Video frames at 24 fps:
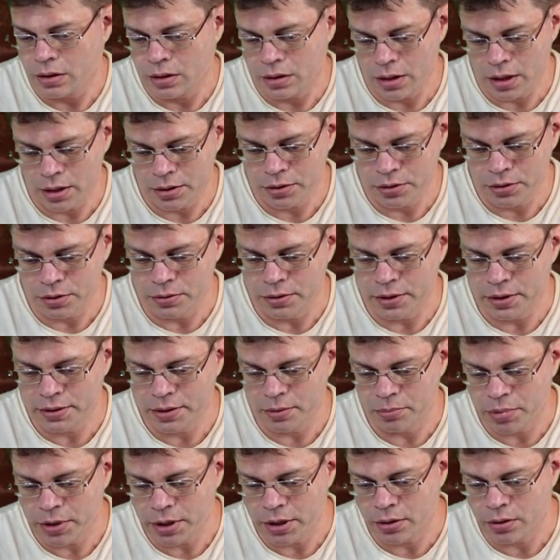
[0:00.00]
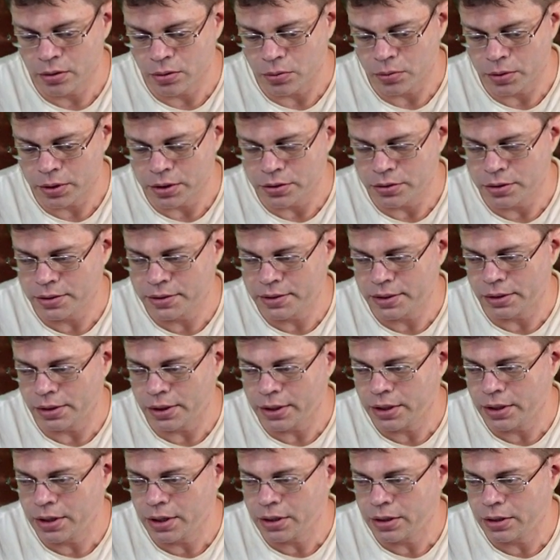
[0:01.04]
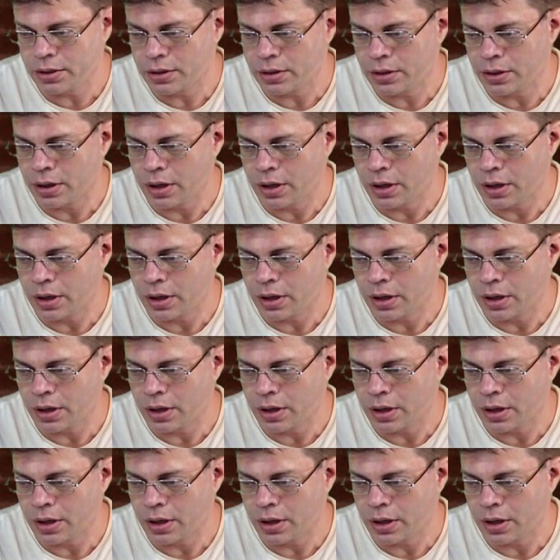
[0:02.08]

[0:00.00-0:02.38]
that should disappear, or we can just delete it.